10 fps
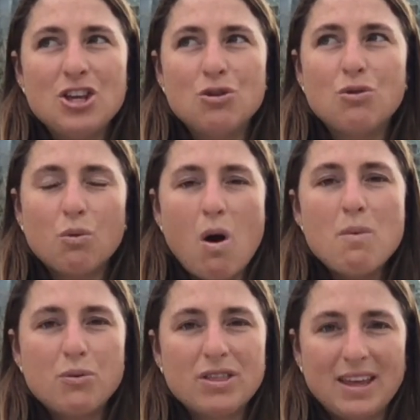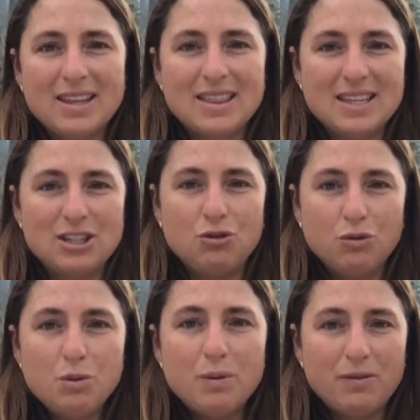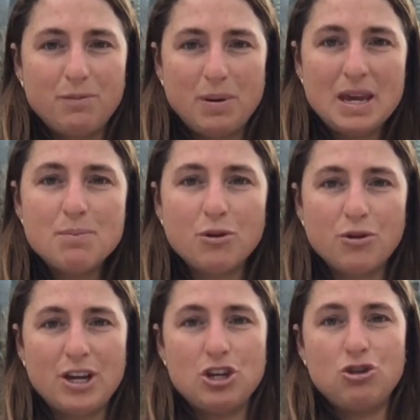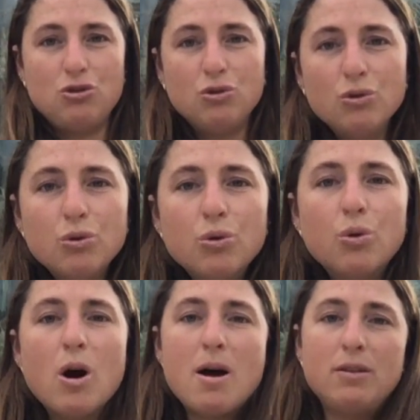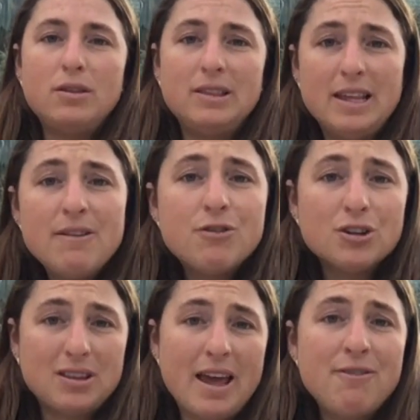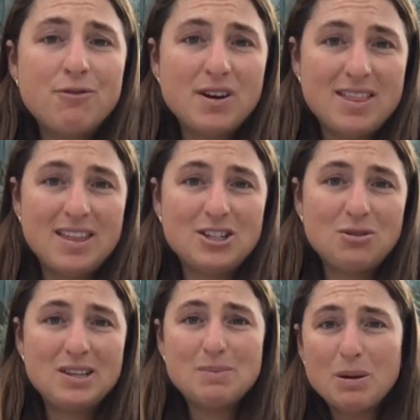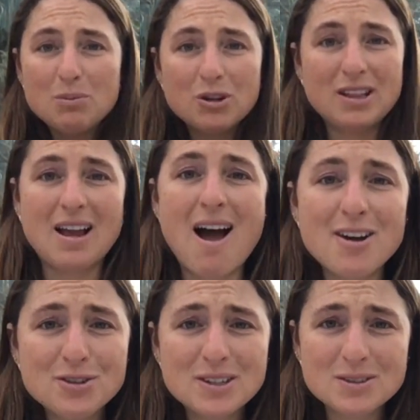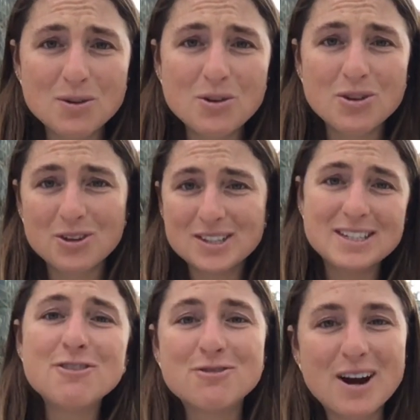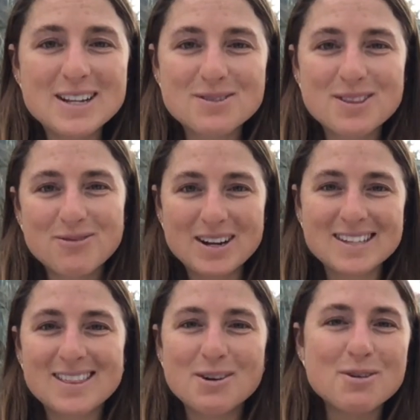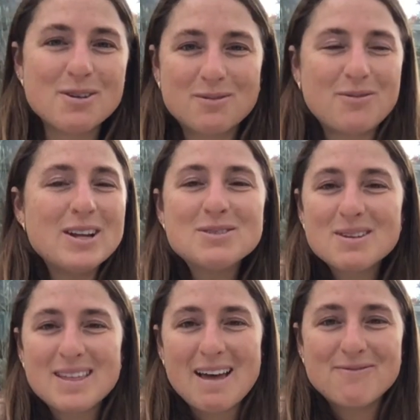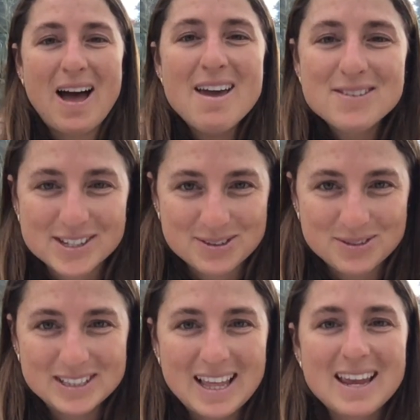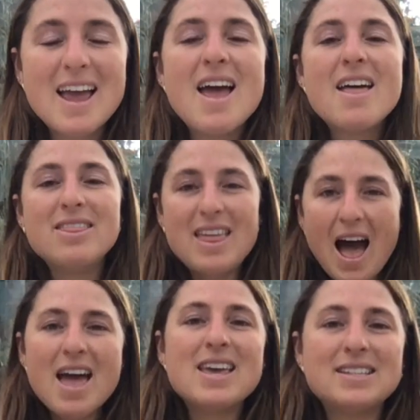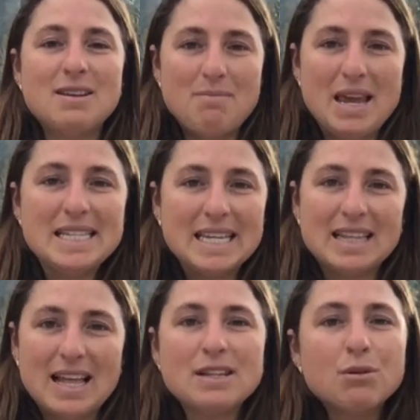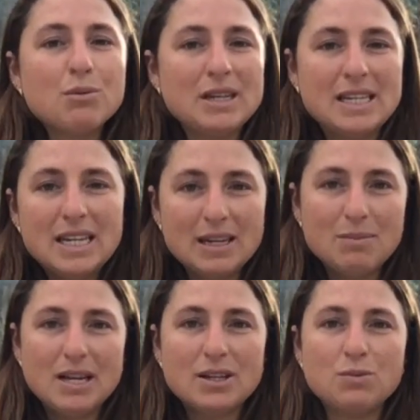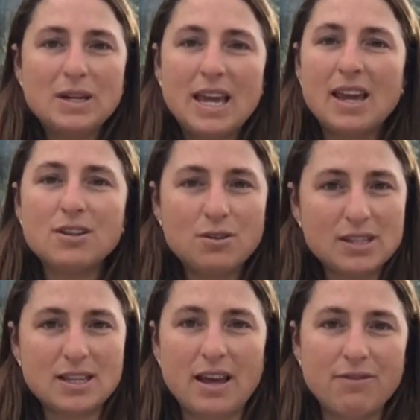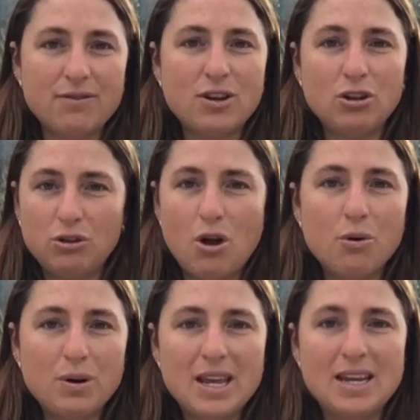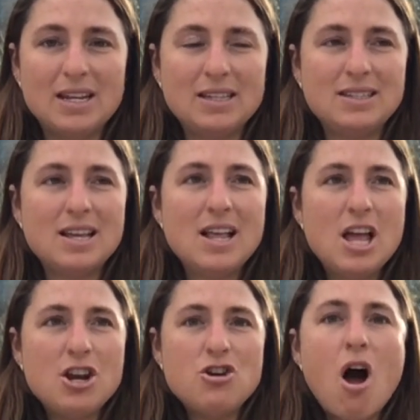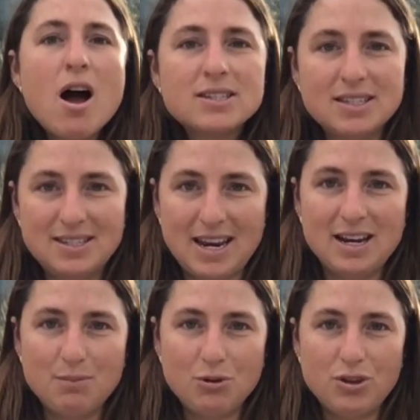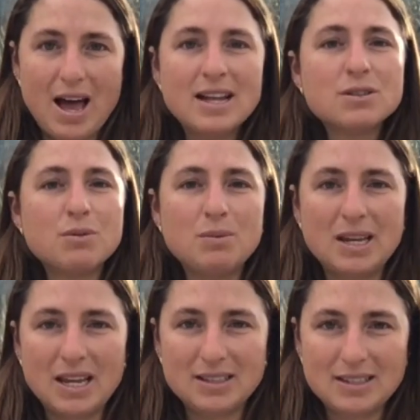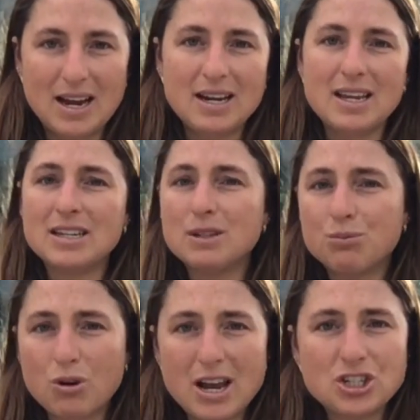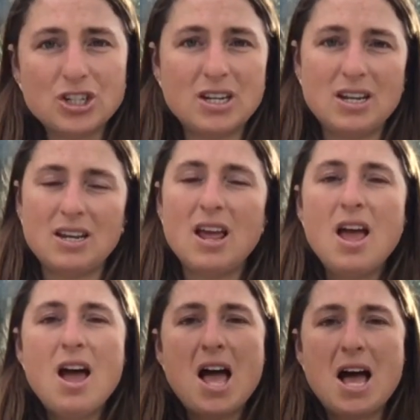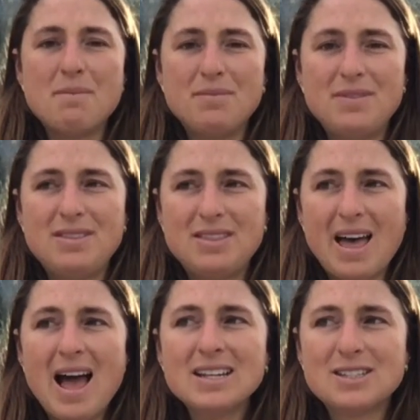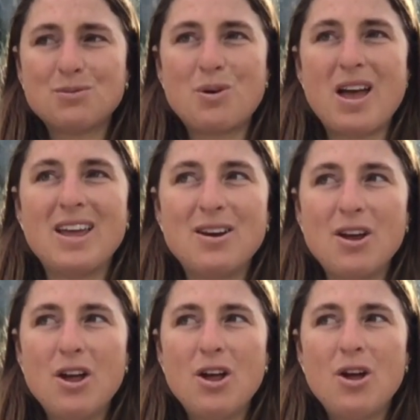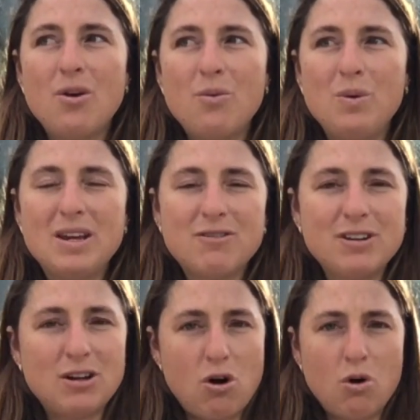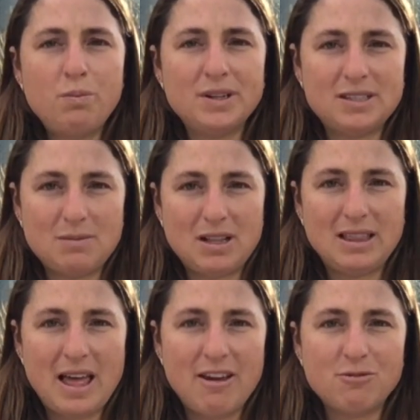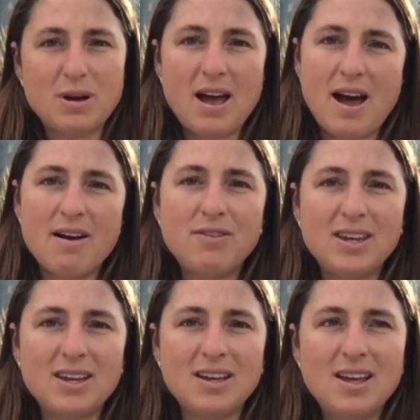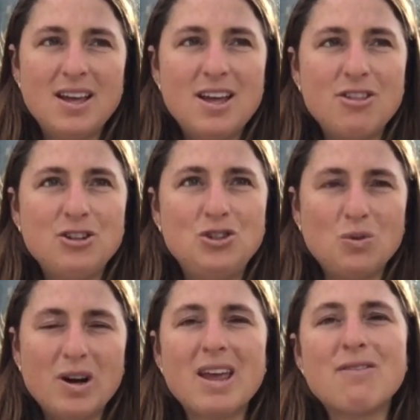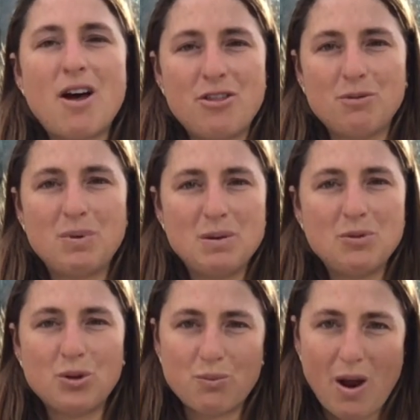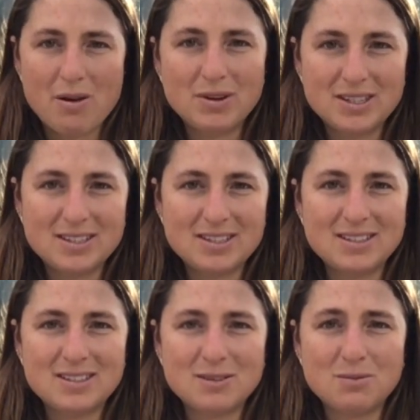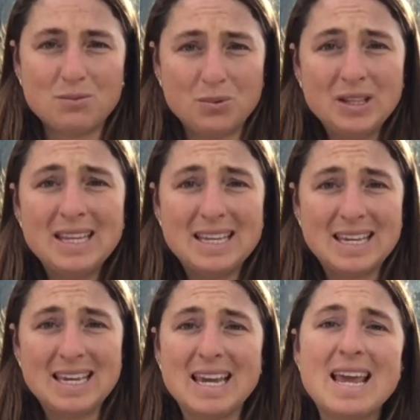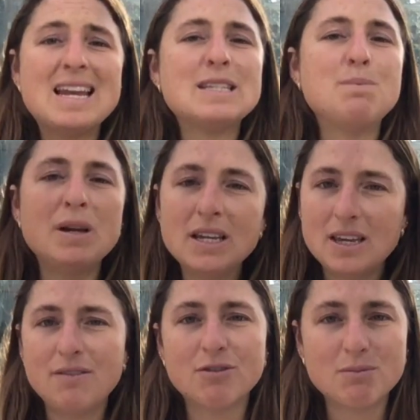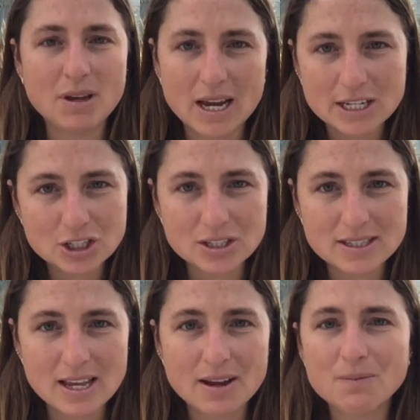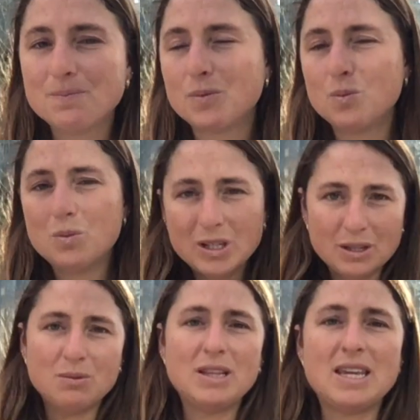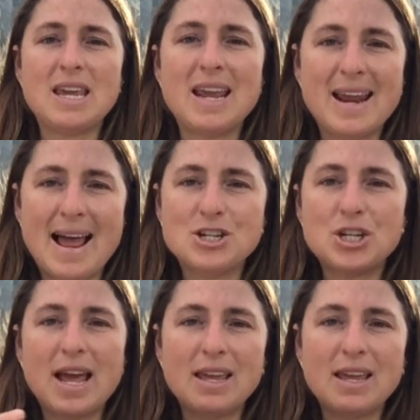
You grow up with like this group of people that you live your life with. And so these people are like 100 years old and they're still friends with the friends that they're friends with at 5 years old. Like, that is amazing. And that's what we need because we can't do this life alone. It is not sustainable. That's when we get anxiety and depression. And that's when we can feel hopeless about life, but having the joy of other people around us is really key. It has been key for me, I should say. Really, really key. And